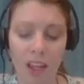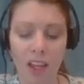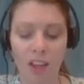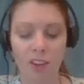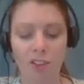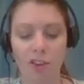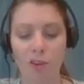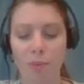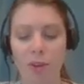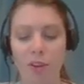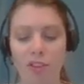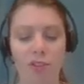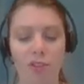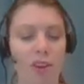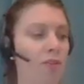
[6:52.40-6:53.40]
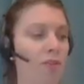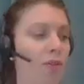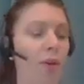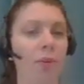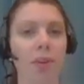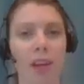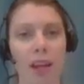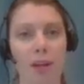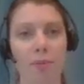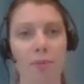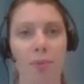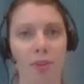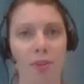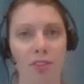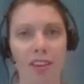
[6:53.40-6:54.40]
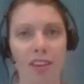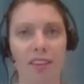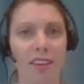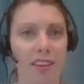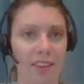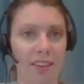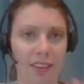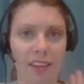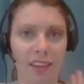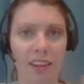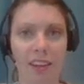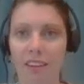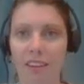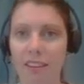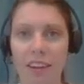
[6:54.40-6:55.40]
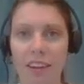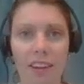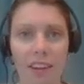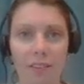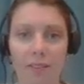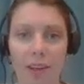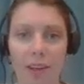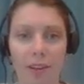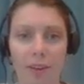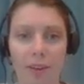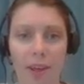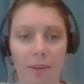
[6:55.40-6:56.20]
to be straightforward and presented clearly and right away.